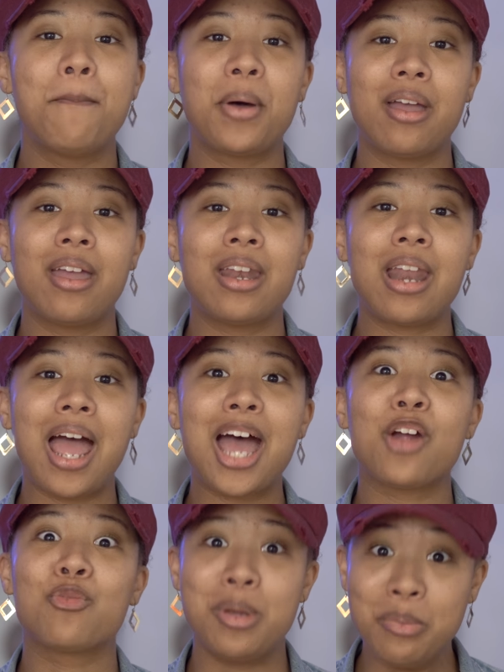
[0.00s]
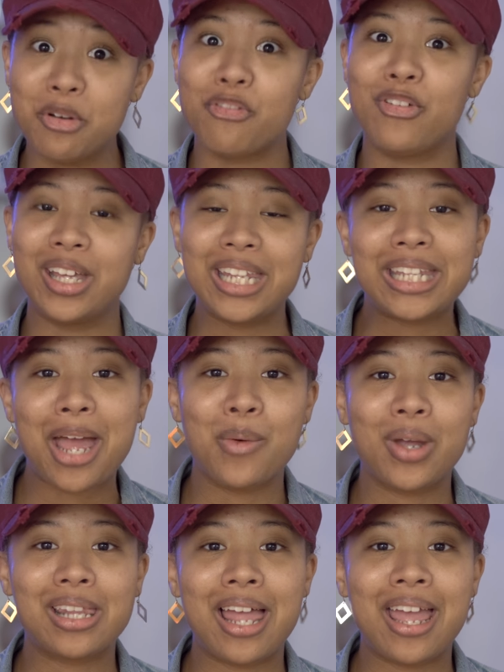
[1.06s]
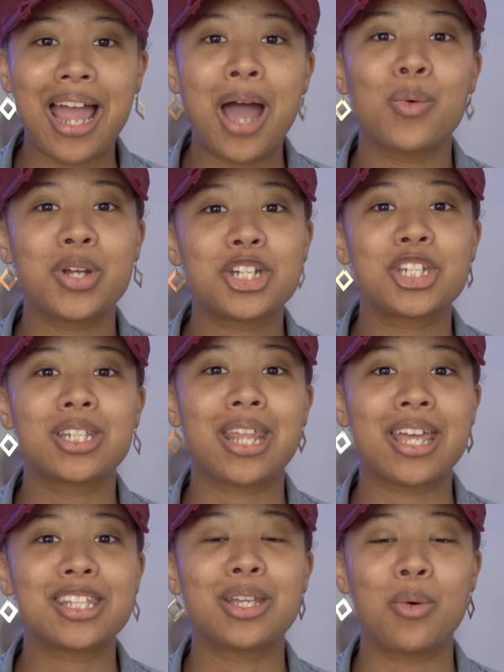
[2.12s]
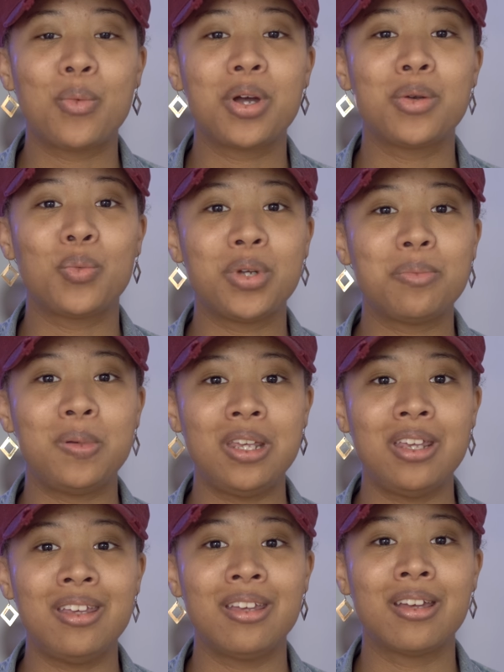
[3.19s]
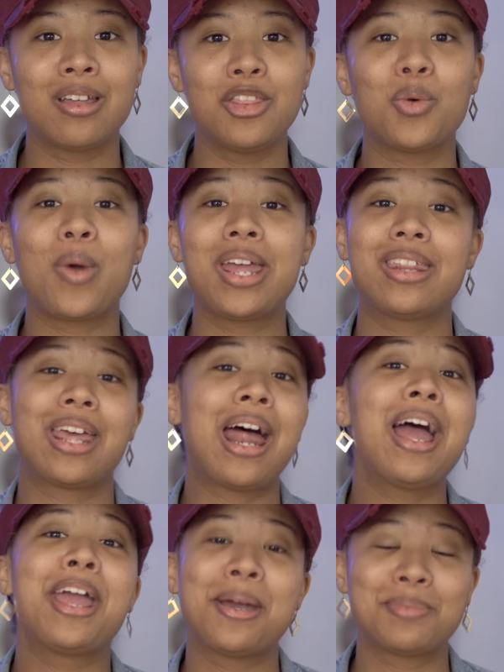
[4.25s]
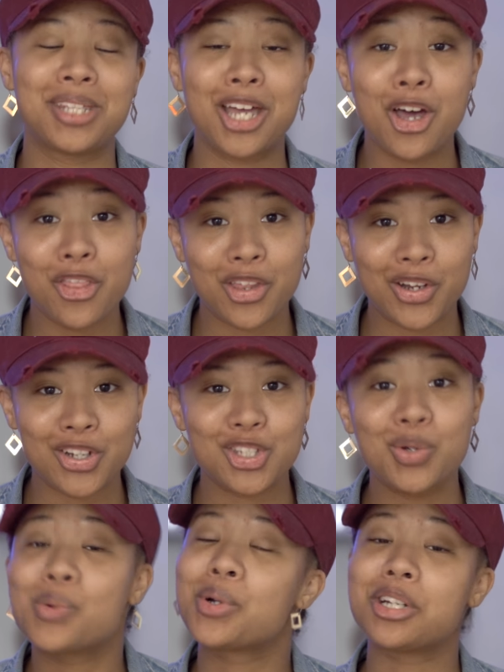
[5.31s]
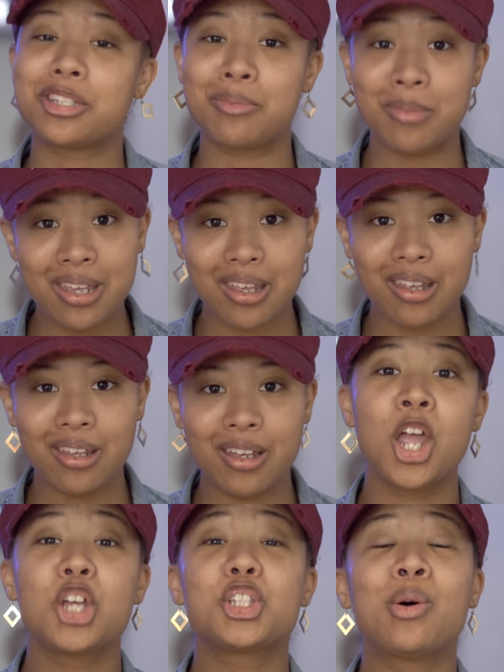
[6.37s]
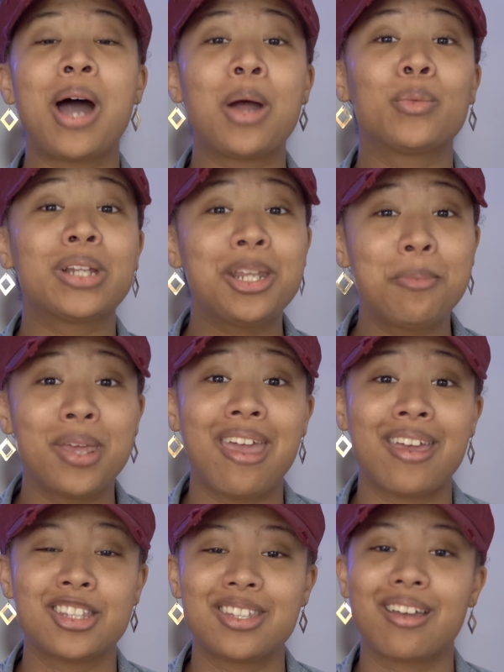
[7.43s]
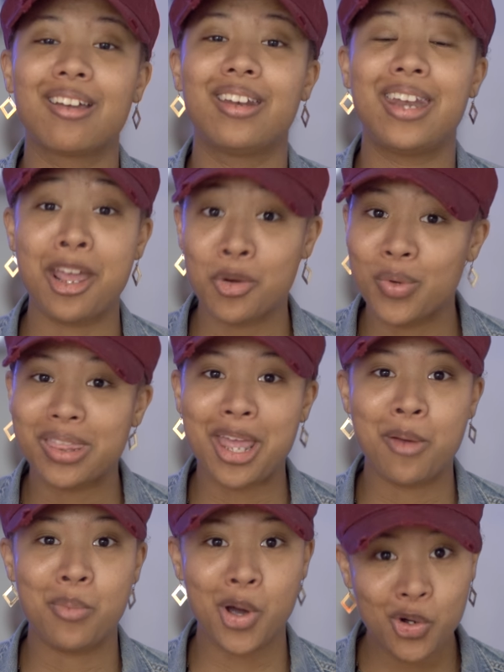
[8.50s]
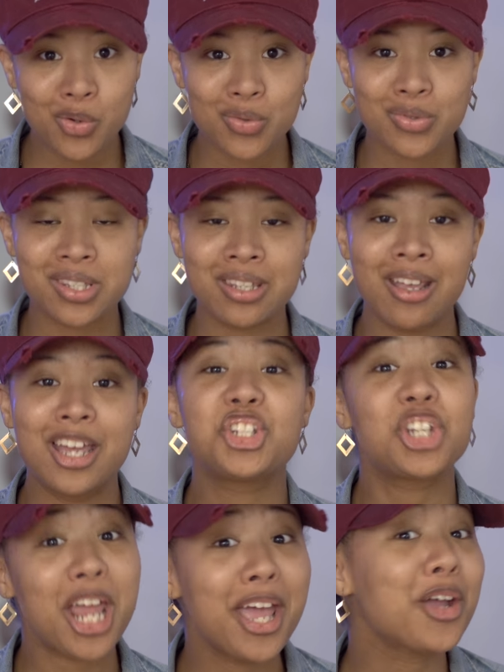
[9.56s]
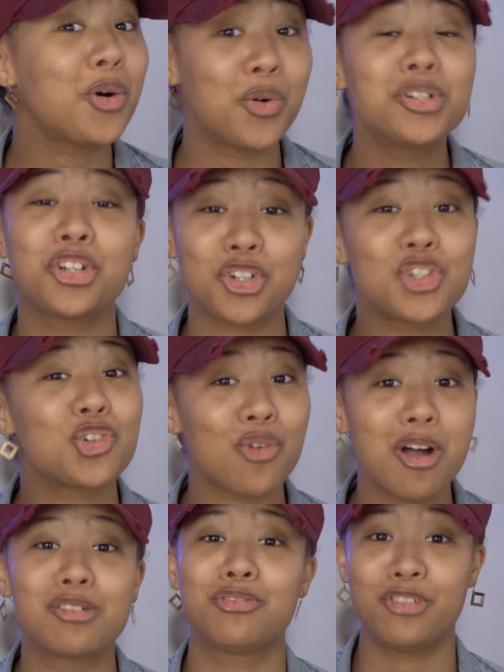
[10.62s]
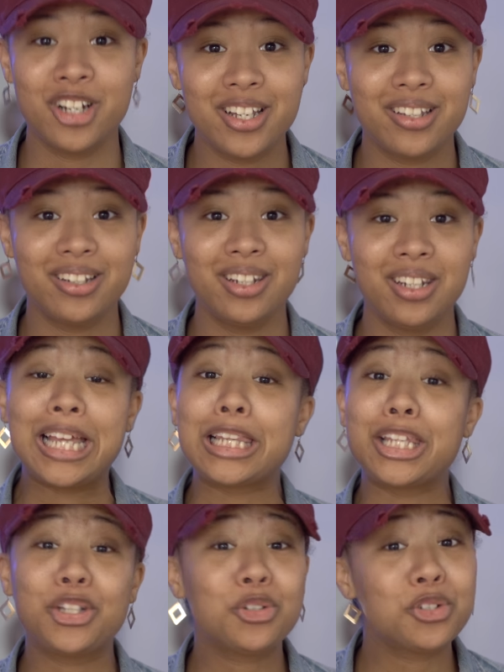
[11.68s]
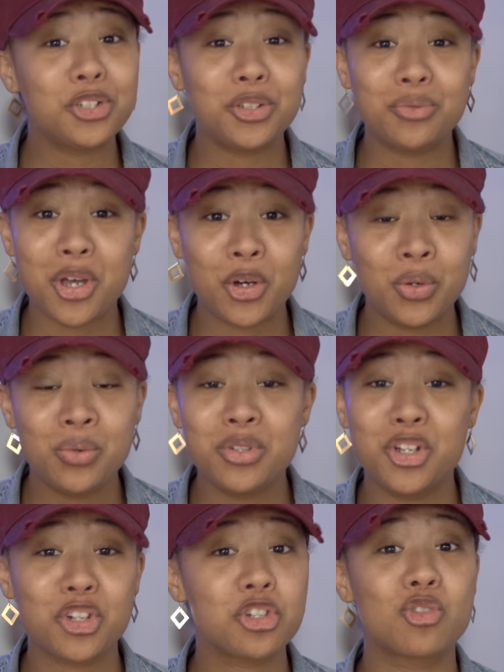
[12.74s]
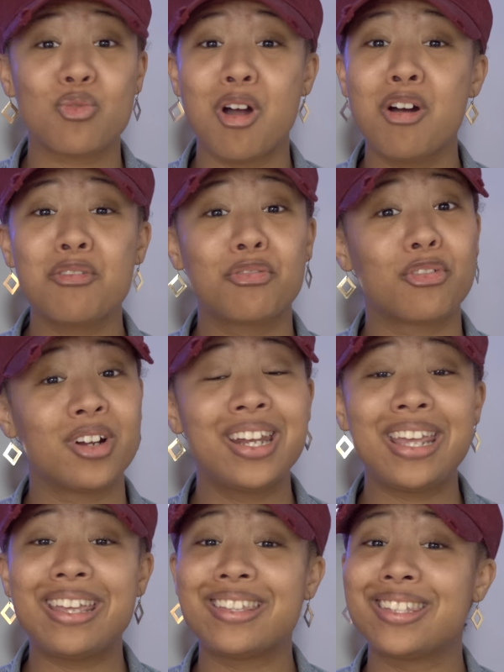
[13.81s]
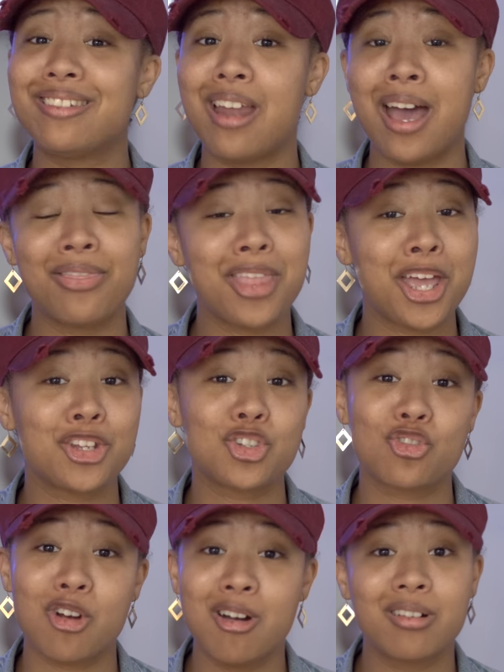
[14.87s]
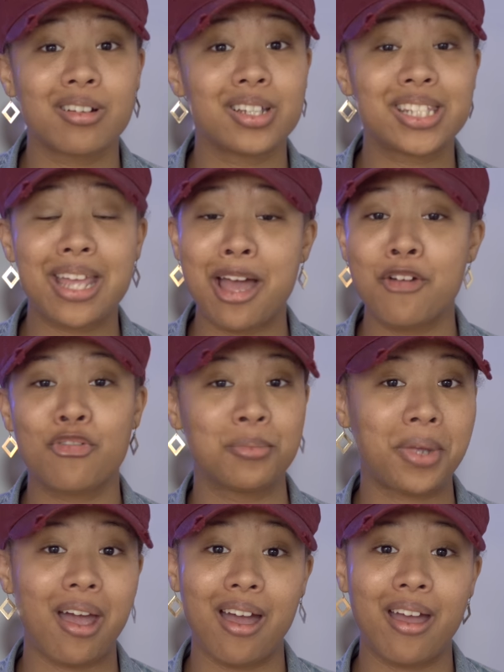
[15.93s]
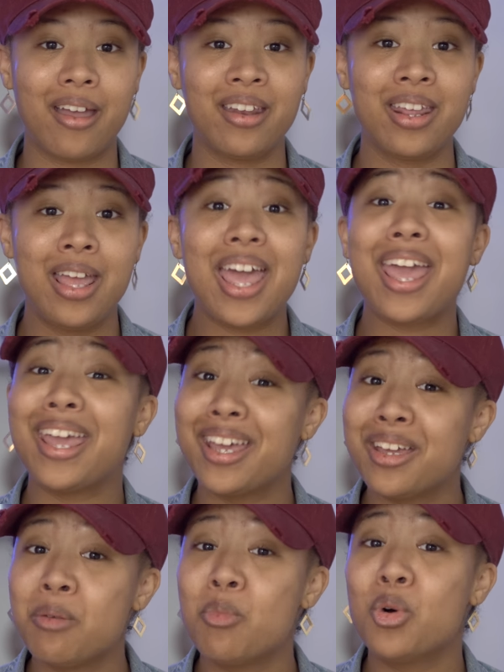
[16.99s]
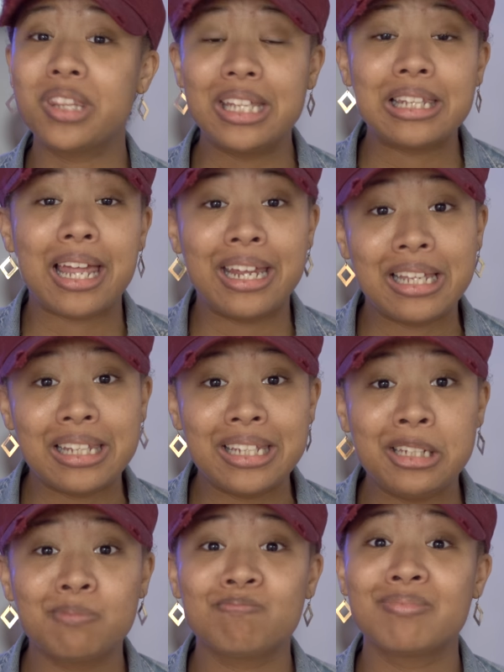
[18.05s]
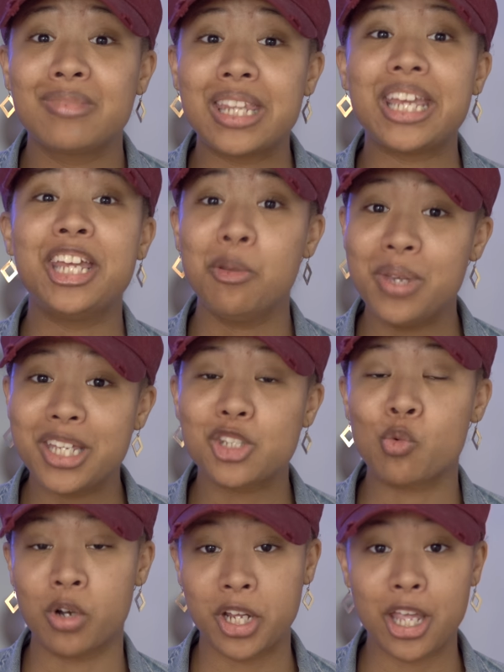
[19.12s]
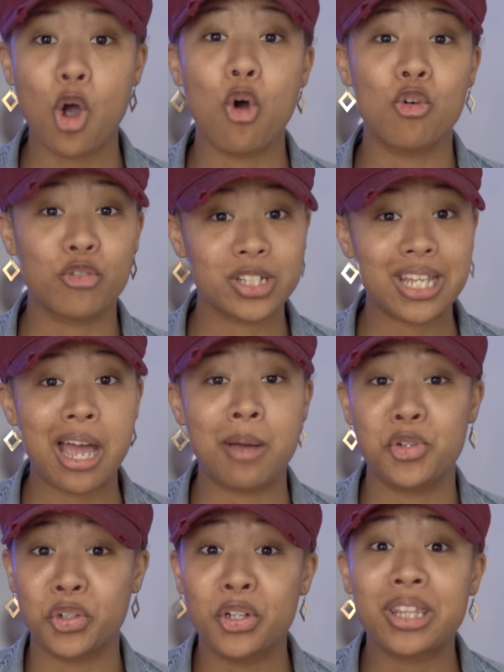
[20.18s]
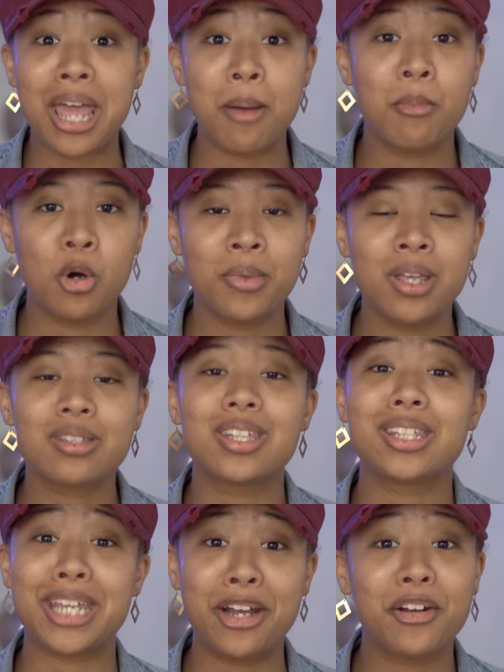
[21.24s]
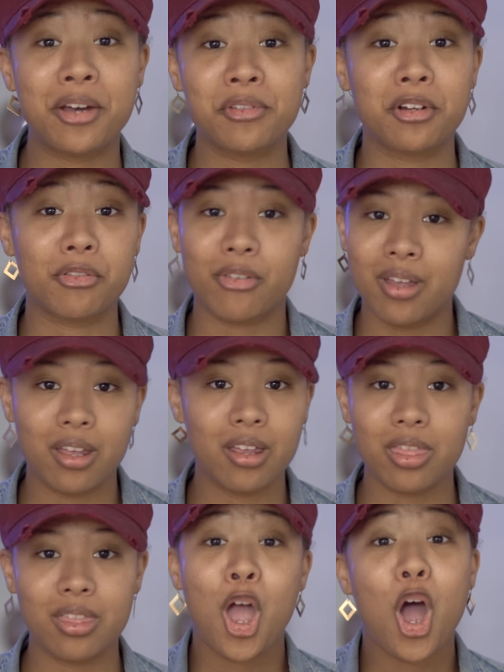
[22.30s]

But I remember feeling that way, like I wish that someone would be the way that I am to others towards me. So I really began to connect with that post. Check on your strong friend. Little do you know, your strong friend is not that strong aside from God. And more than likely, the enemy is working overtime during that moment to tear down their faith.